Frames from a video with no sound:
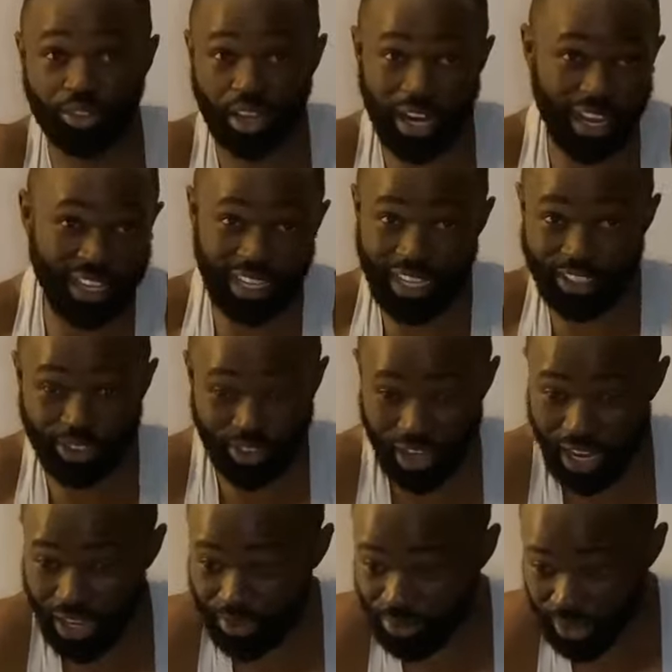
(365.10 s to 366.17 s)
crying and
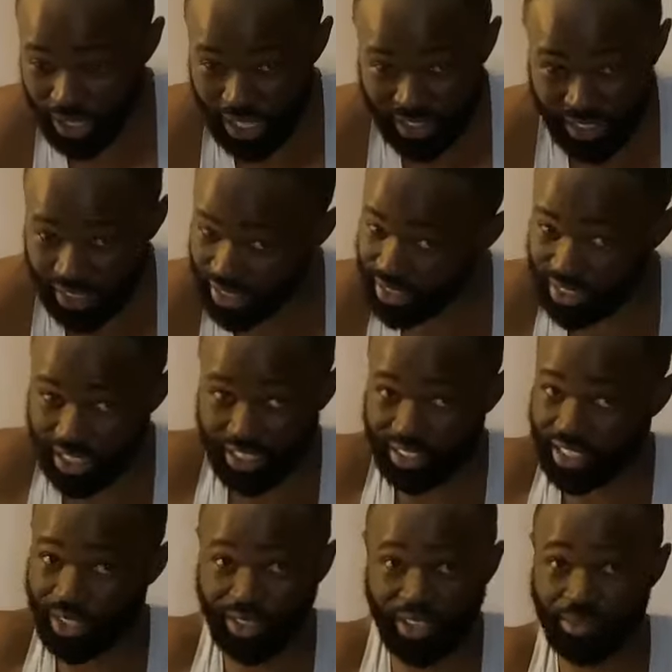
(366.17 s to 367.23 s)
crying for their
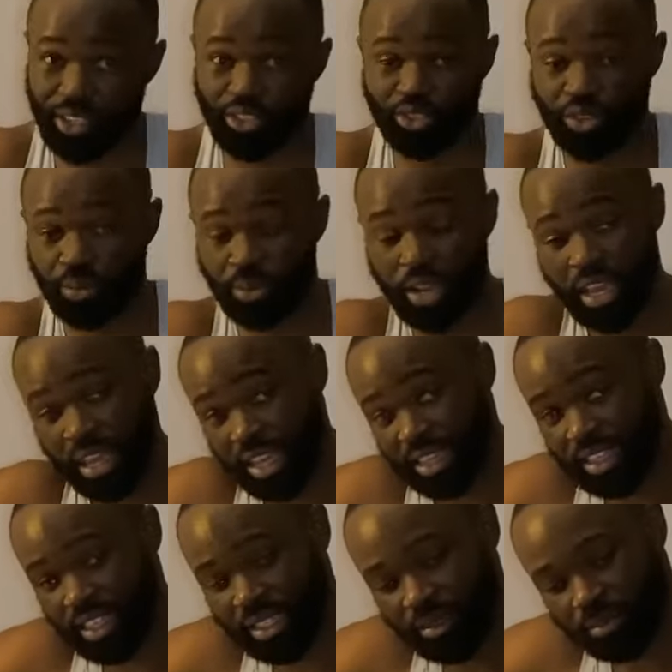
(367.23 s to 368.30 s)
signatures, they never stop.
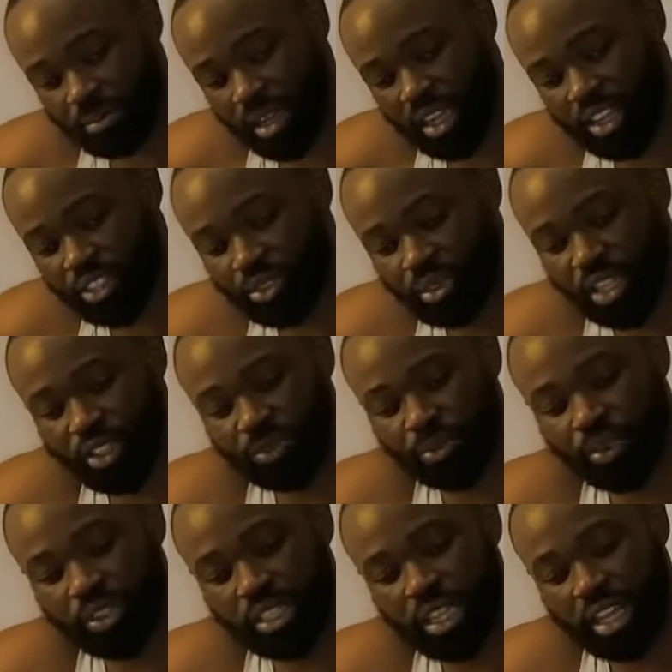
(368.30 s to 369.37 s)
Yet Marcus
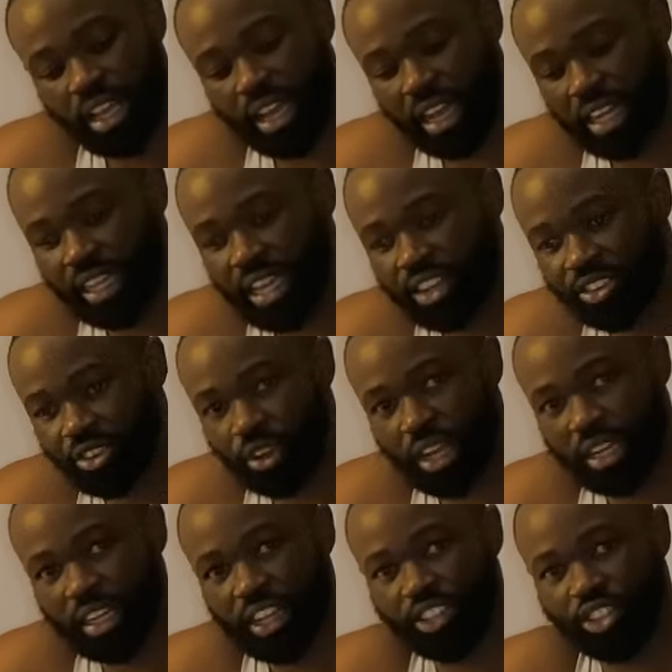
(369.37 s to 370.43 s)
Rashford, Alejandro
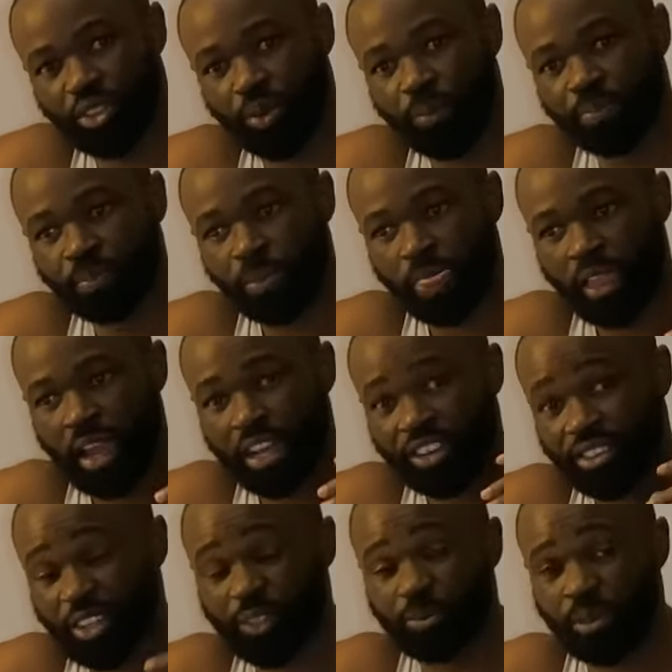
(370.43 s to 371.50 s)
Garnacho,
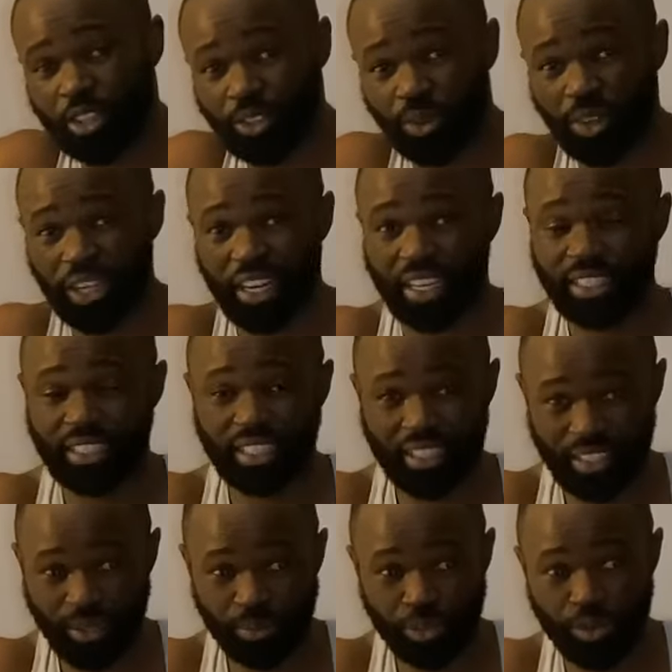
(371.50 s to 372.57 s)
and Rasmus Højlund
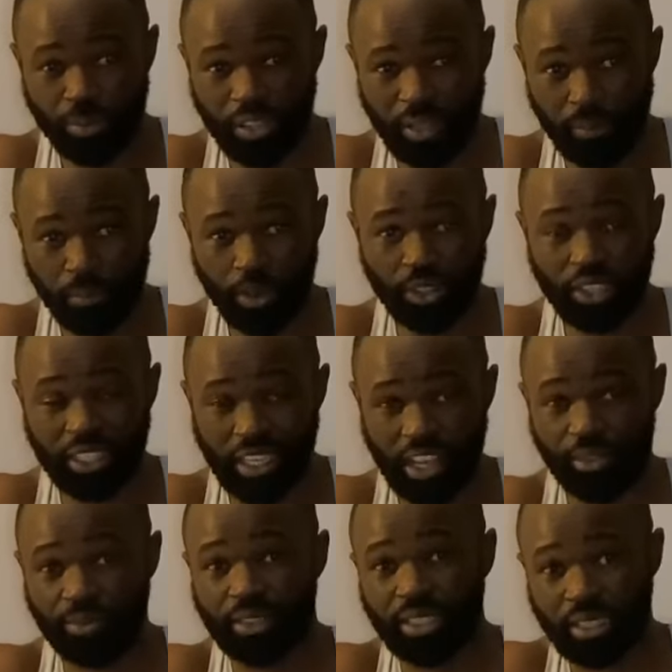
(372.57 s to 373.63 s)
seem to be the most
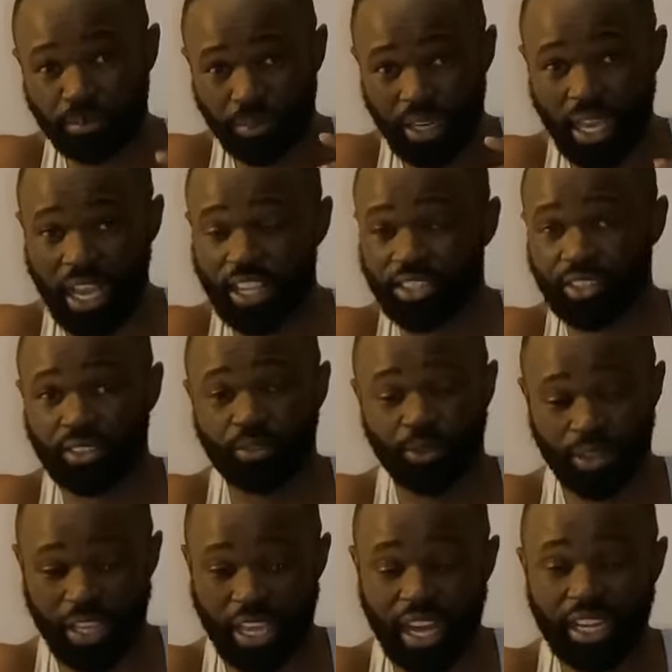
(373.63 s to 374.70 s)
loved players
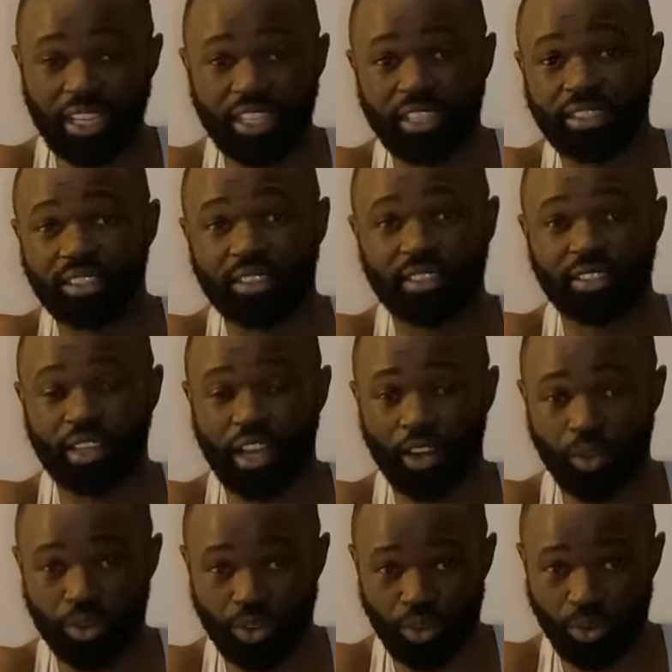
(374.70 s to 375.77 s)
for the young kids
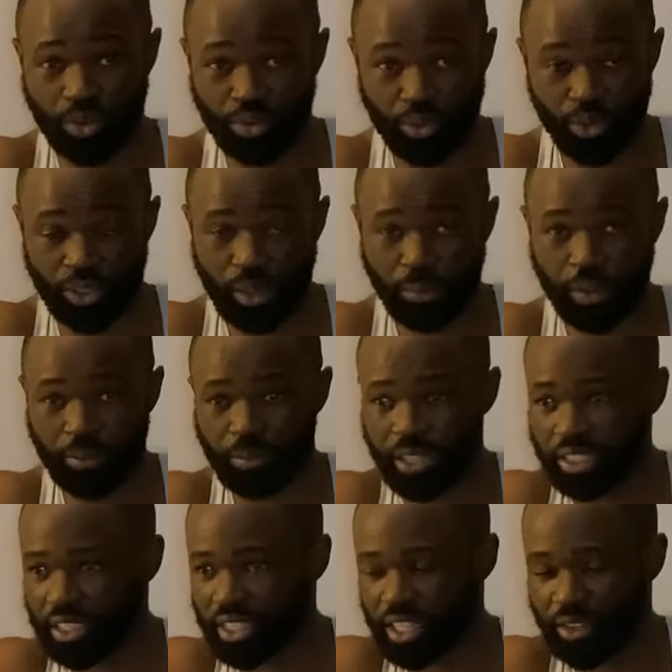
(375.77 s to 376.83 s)
who support
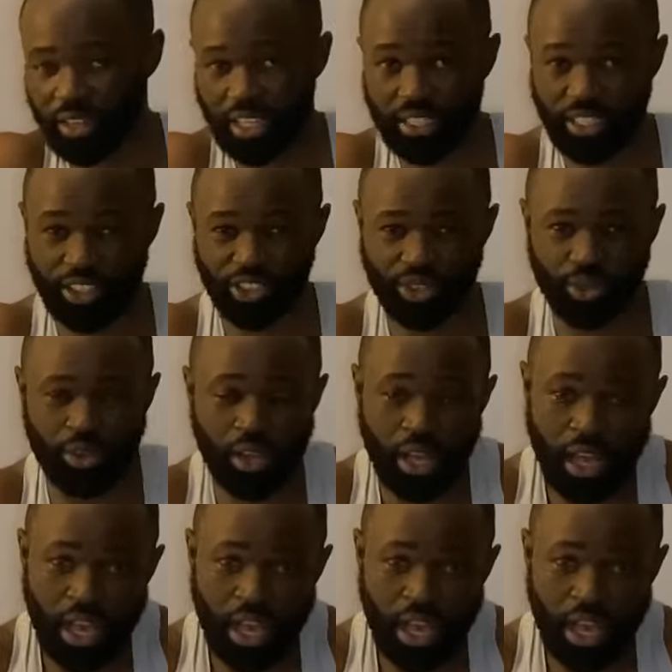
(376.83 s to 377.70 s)
Manchester United. So